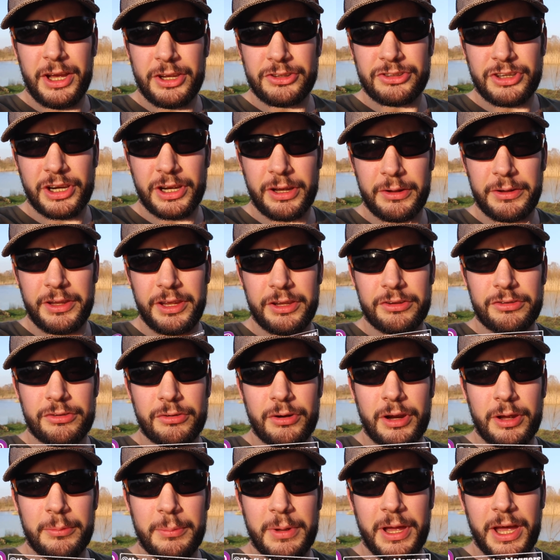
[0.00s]
Check out the
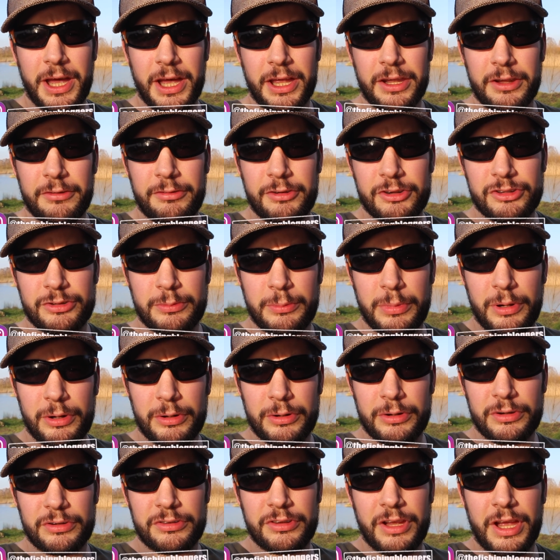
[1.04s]
Instagram at the Fishing
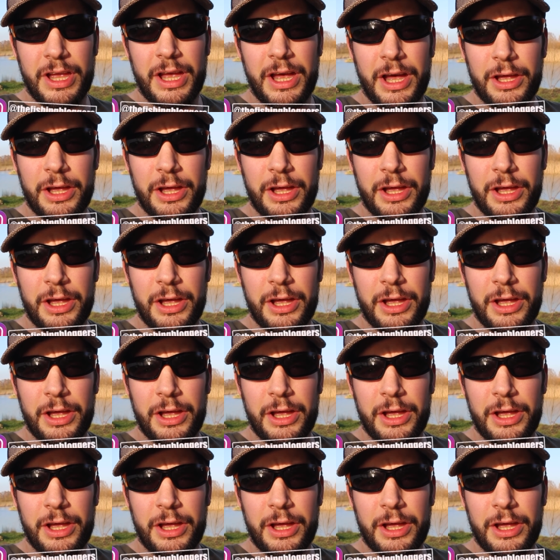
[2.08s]
Bloggers,